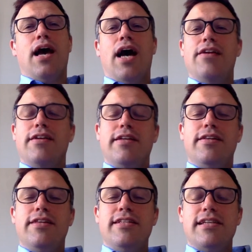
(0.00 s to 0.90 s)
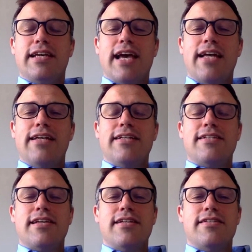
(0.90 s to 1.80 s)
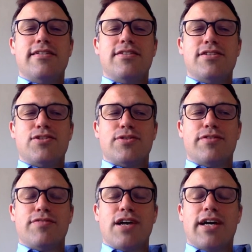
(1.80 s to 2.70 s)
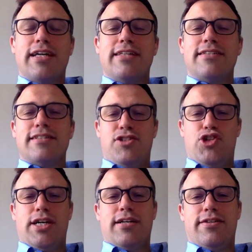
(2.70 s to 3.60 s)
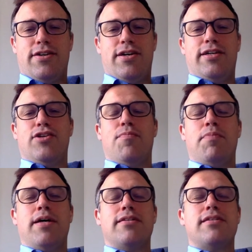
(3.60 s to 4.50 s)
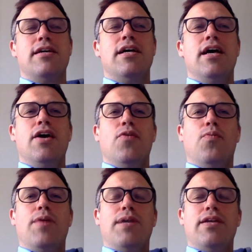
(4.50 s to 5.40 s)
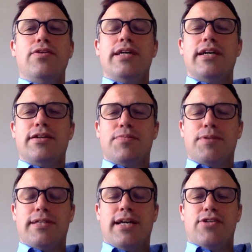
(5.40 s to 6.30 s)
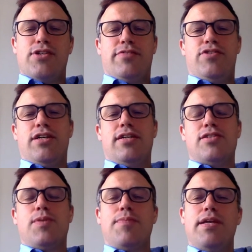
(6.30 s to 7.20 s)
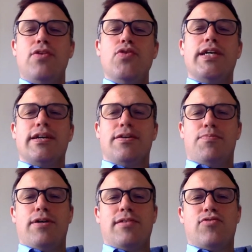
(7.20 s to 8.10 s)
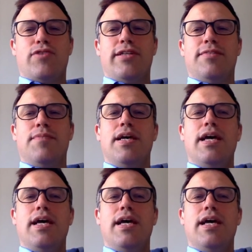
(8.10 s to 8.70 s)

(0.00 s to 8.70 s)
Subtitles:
And this again is just sort of tying into this Jekyll and Hyde complex. When we're looking at the protection of journalists, when we're looking at press freedom,